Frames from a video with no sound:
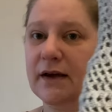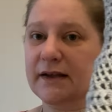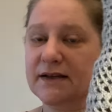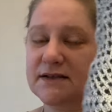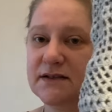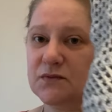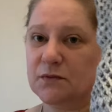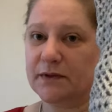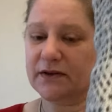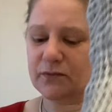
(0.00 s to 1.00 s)
I guess this
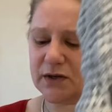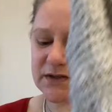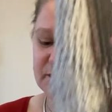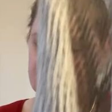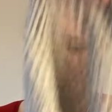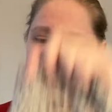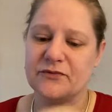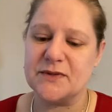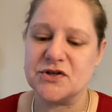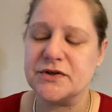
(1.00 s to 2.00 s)
would be the best way
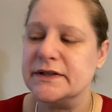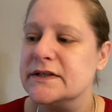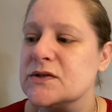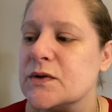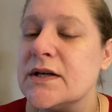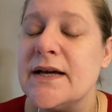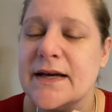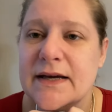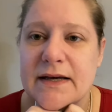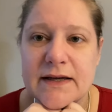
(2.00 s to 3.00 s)
of measuring this one,
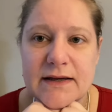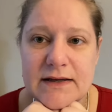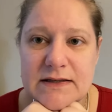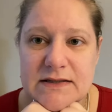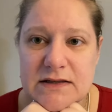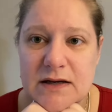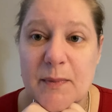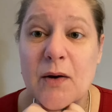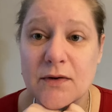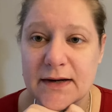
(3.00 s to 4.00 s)
is
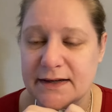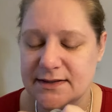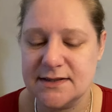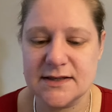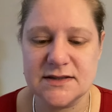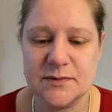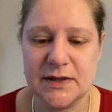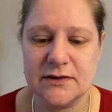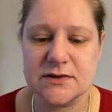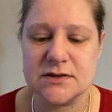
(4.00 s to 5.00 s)
about 90
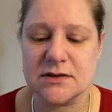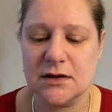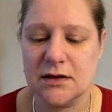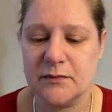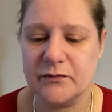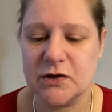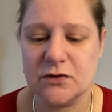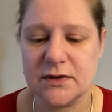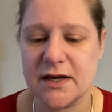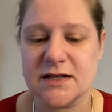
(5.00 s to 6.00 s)
centimeters.
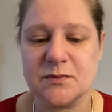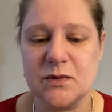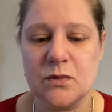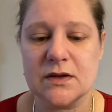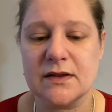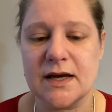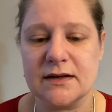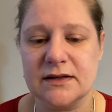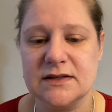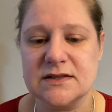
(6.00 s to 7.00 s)
Don't ask me what
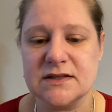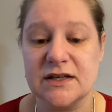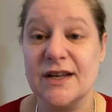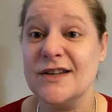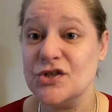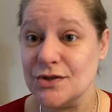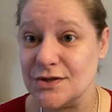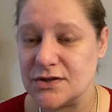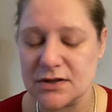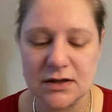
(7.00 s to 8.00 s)
that is in
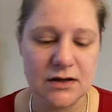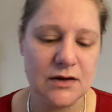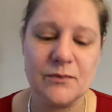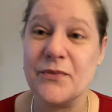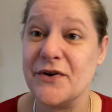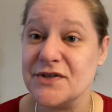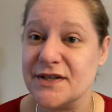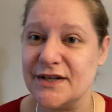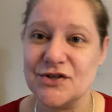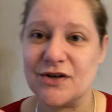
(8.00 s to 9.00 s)
inches. There is
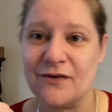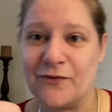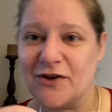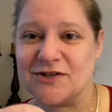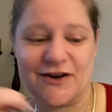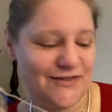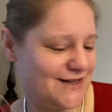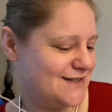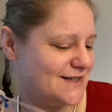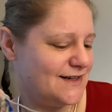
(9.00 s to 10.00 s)
an inch converter on
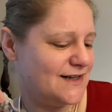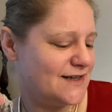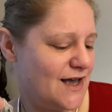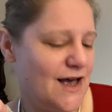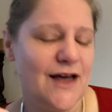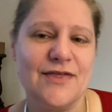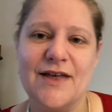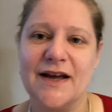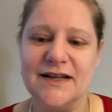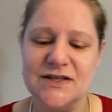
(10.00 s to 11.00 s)
the internet.
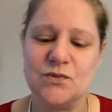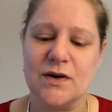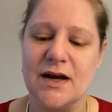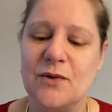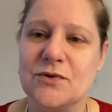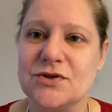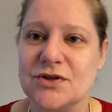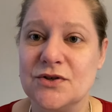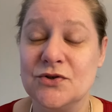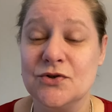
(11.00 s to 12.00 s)
That is what I would
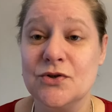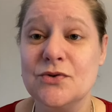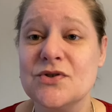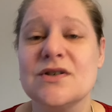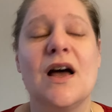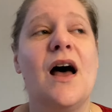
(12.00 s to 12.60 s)
use.